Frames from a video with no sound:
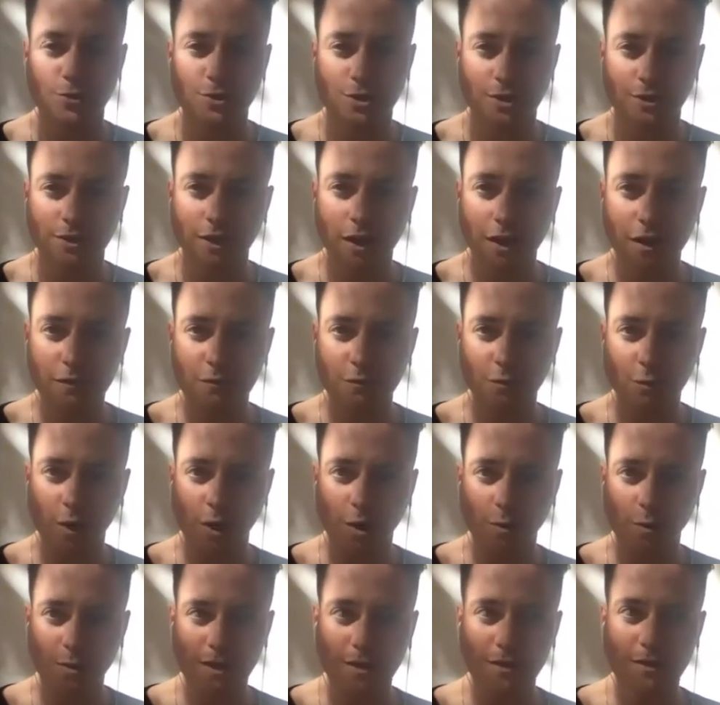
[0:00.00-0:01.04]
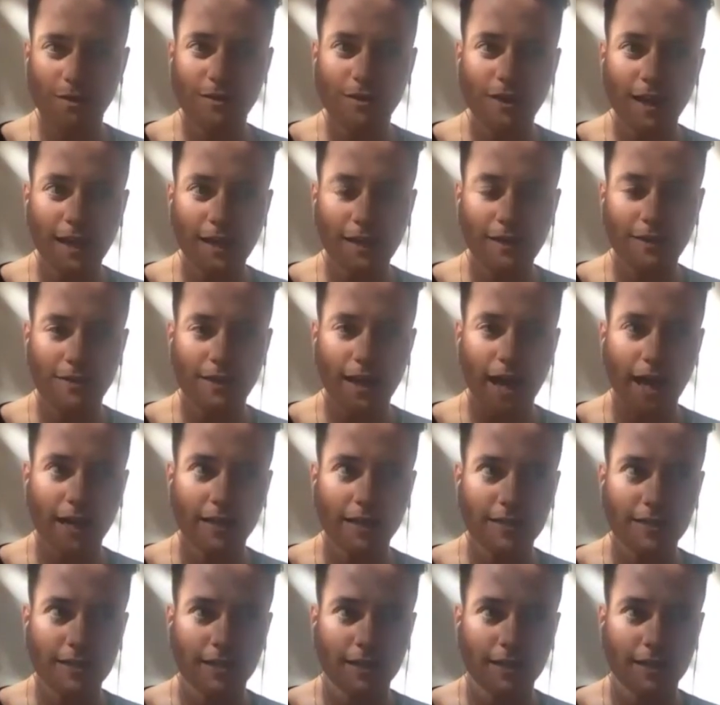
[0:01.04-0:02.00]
to Love, where we think that